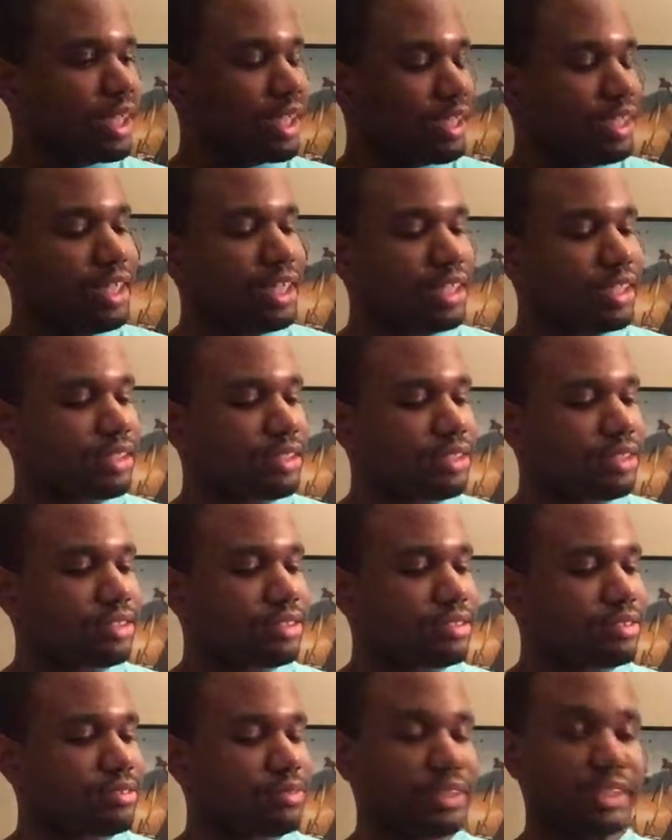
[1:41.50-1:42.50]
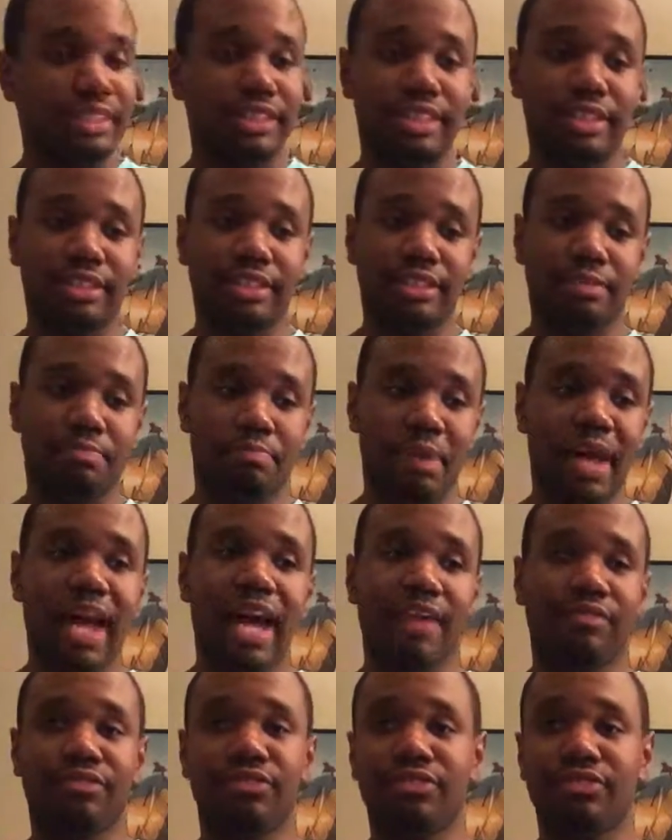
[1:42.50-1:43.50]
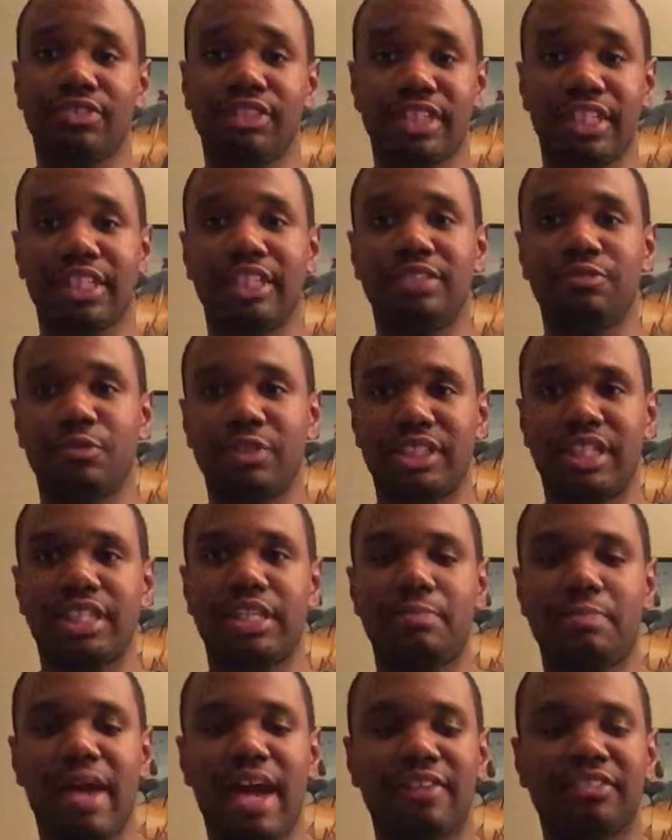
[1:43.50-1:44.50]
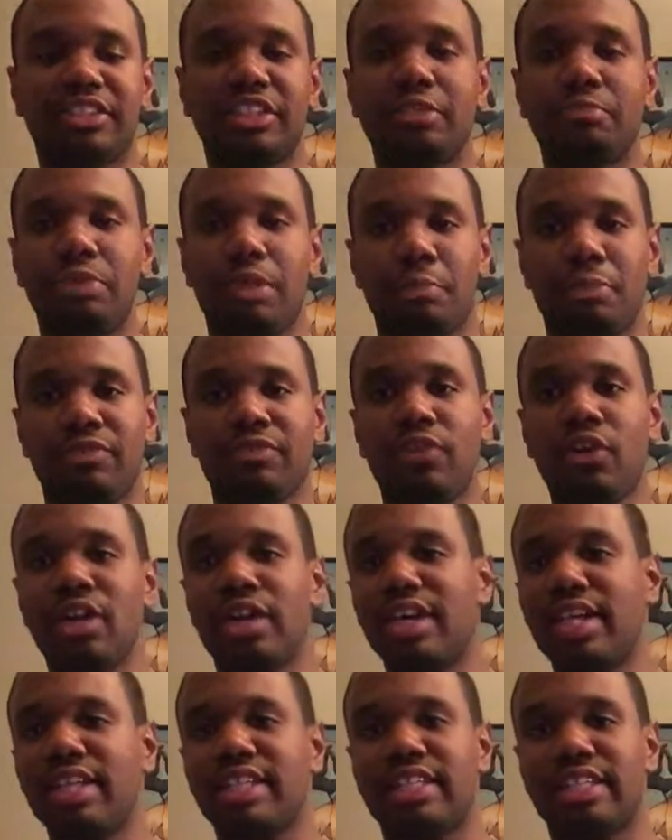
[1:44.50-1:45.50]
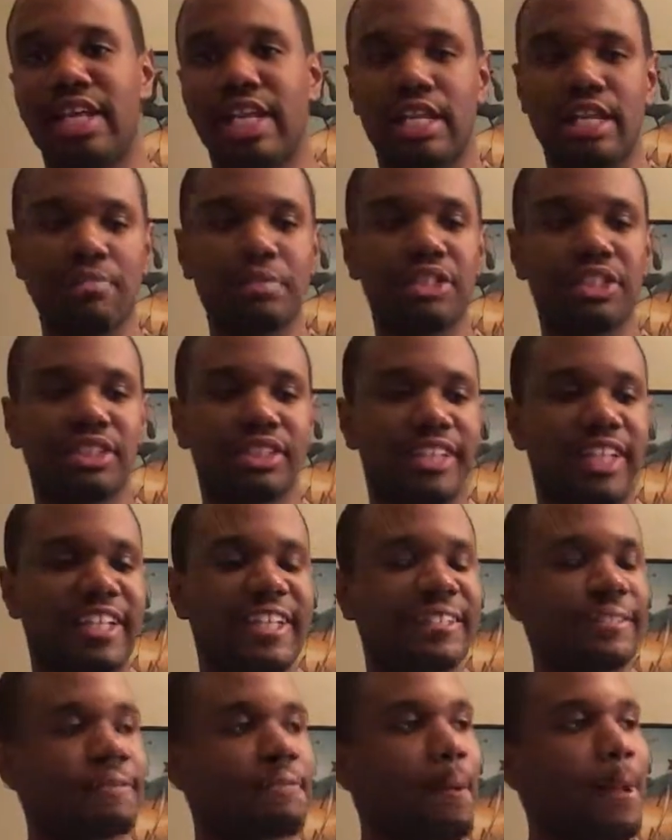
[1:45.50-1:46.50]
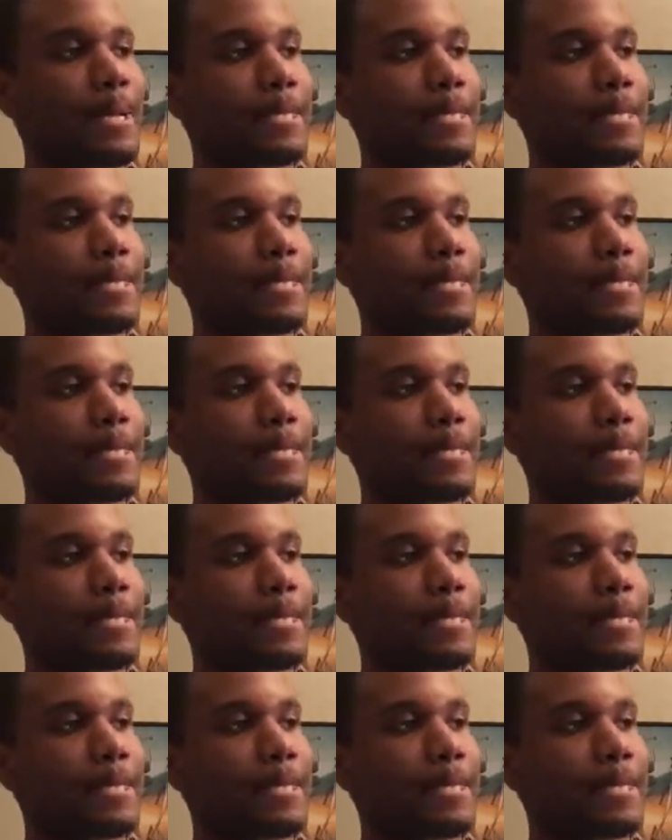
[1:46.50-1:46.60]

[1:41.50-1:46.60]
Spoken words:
Lux was in the bath scene. But before I get to that, let me just say this.